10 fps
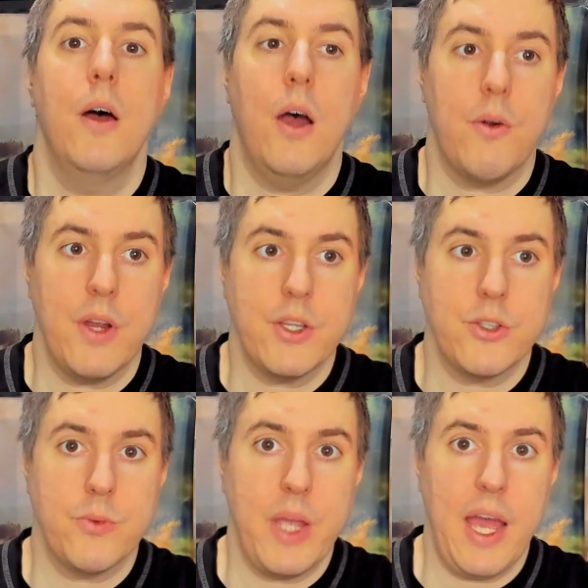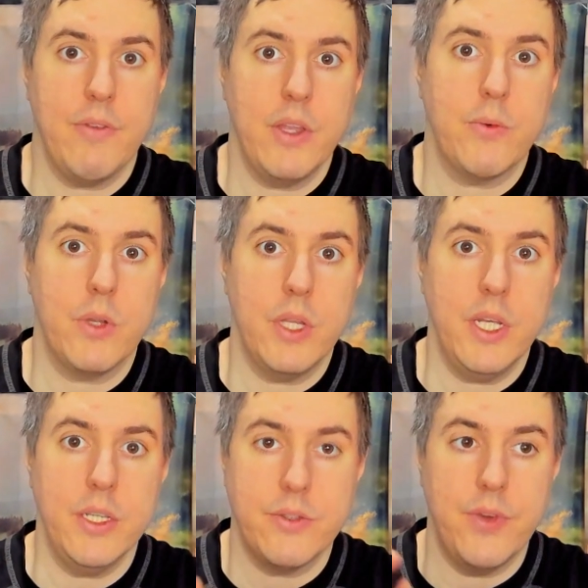Alright, so we have the
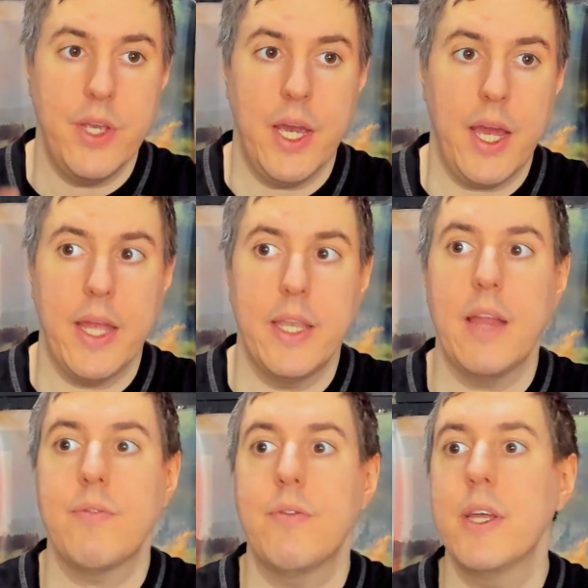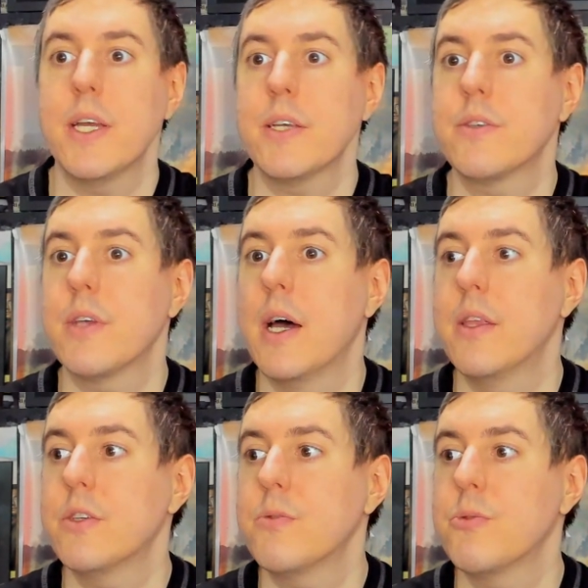release via Netflix.
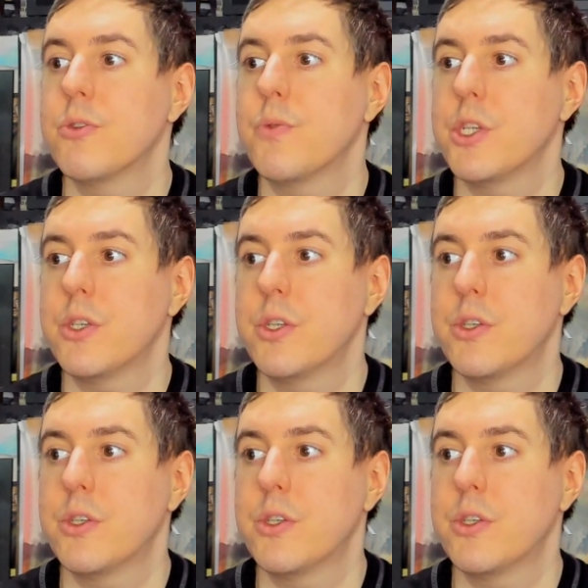This was originally